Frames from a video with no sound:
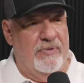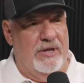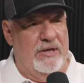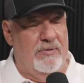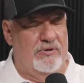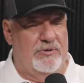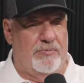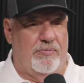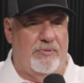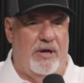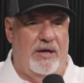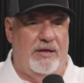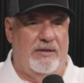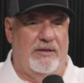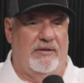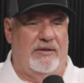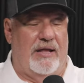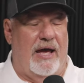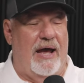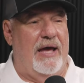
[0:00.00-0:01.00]
he was
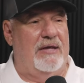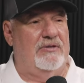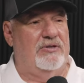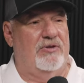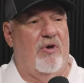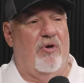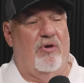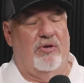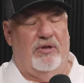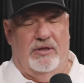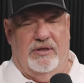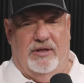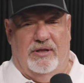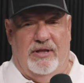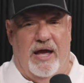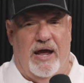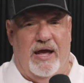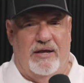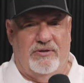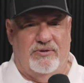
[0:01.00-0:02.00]
playing the last hole of the
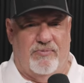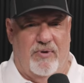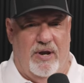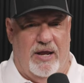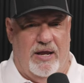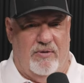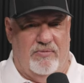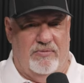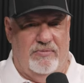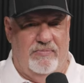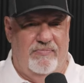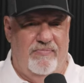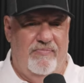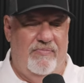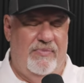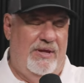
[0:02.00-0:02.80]
last round.